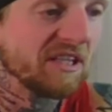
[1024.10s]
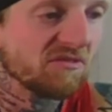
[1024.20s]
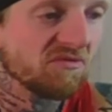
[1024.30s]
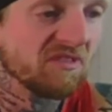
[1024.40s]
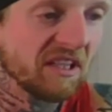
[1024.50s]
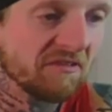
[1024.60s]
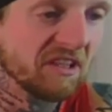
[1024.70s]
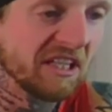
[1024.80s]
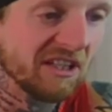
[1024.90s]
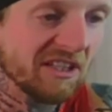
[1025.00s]
really,
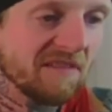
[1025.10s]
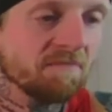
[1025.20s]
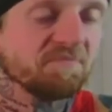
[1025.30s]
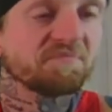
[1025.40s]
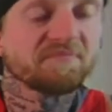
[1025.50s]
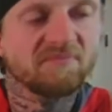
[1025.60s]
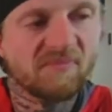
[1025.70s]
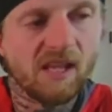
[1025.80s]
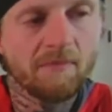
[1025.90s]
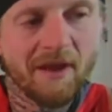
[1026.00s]
really good.
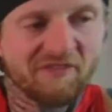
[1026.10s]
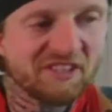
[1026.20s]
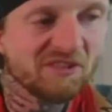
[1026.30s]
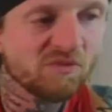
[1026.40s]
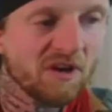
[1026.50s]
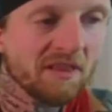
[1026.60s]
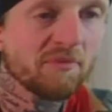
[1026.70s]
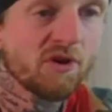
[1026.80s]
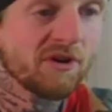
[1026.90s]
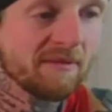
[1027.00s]
Memphis is one of them
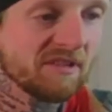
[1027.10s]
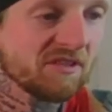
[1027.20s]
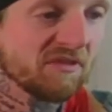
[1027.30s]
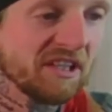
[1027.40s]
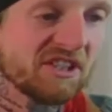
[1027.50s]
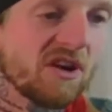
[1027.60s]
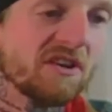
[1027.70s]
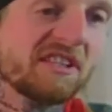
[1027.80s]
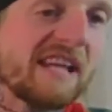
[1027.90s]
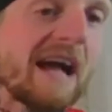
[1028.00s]
programs that's really starting
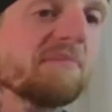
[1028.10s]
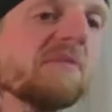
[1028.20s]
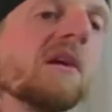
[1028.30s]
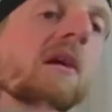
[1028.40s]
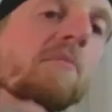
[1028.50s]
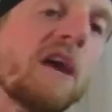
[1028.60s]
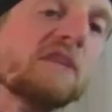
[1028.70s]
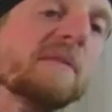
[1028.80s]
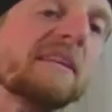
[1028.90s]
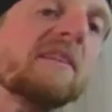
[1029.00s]
to stack
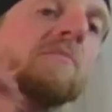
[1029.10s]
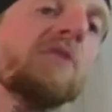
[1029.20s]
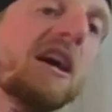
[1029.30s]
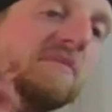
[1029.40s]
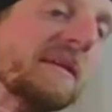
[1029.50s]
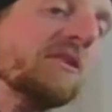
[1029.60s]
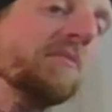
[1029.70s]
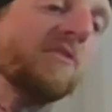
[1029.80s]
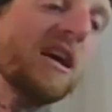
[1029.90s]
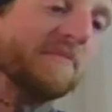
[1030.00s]
prospect on prospect on
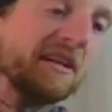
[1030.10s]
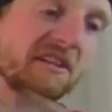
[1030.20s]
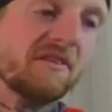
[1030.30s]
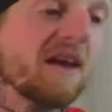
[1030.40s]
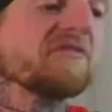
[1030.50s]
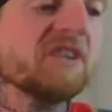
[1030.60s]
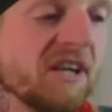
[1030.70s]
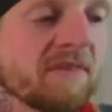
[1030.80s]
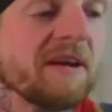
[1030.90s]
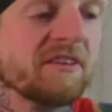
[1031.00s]
prospect year after
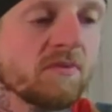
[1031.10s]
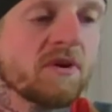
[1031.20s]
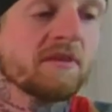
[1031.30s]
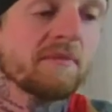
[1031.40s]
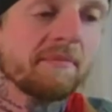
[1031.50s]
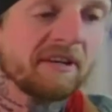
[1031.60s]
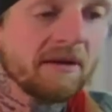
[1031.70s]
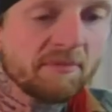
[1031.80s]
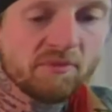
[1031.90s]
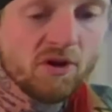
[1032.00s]
year, man. They're one of them
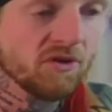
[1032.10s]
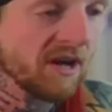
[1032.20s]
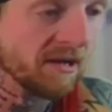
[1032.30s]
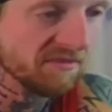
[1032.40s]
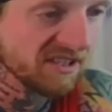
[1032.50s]
up-and-coming programs.